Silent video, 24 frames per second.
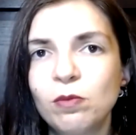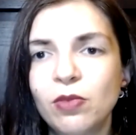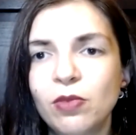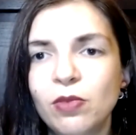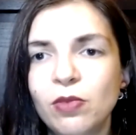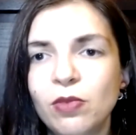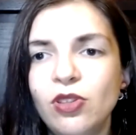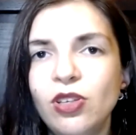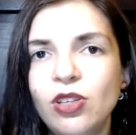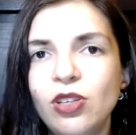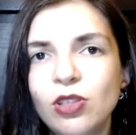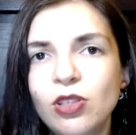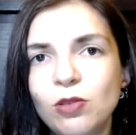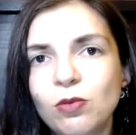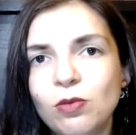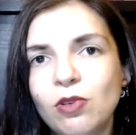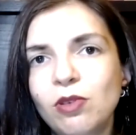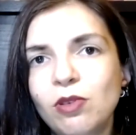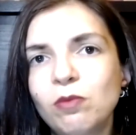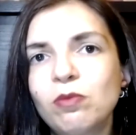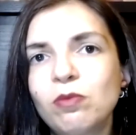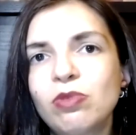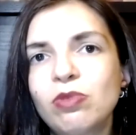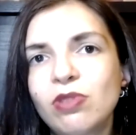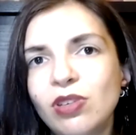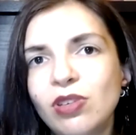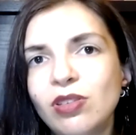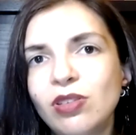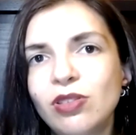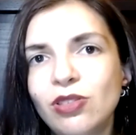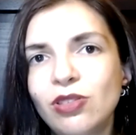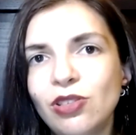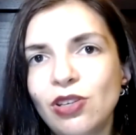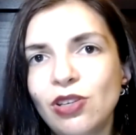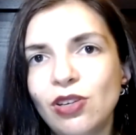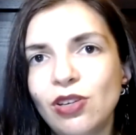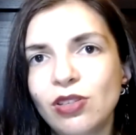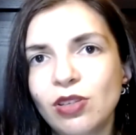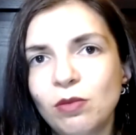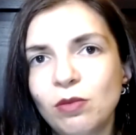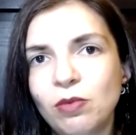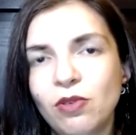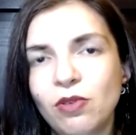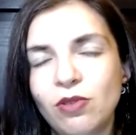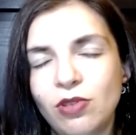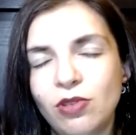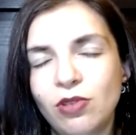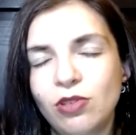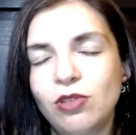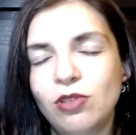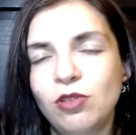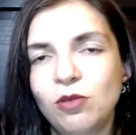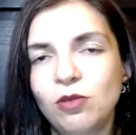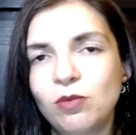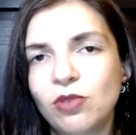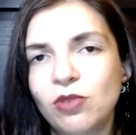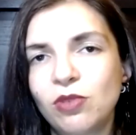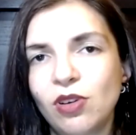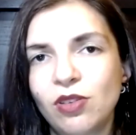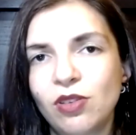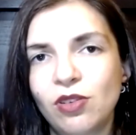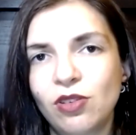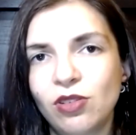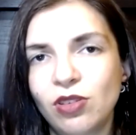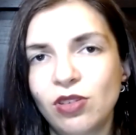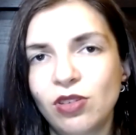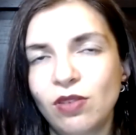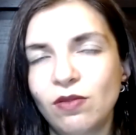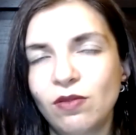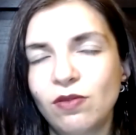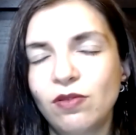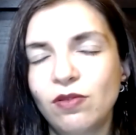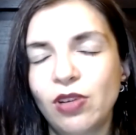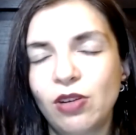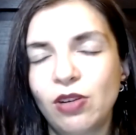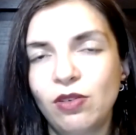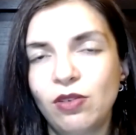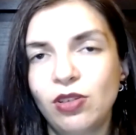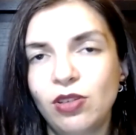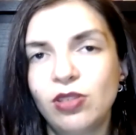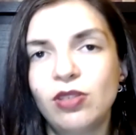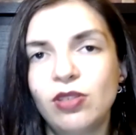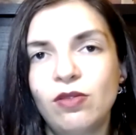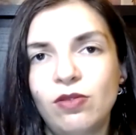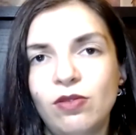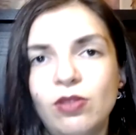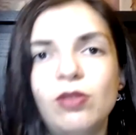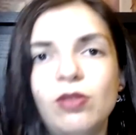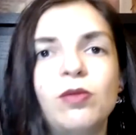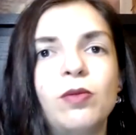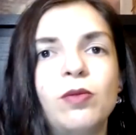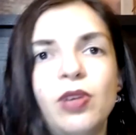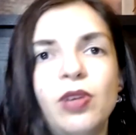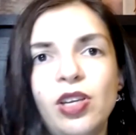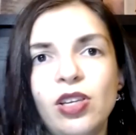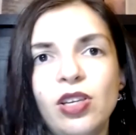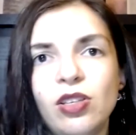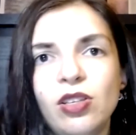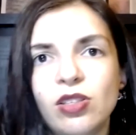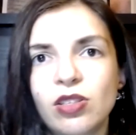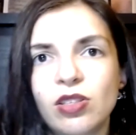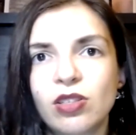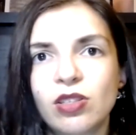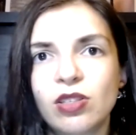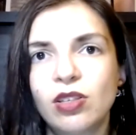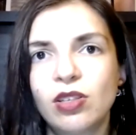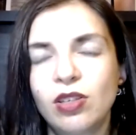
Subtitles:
but these were imprinted upon the two brothers in very different ways.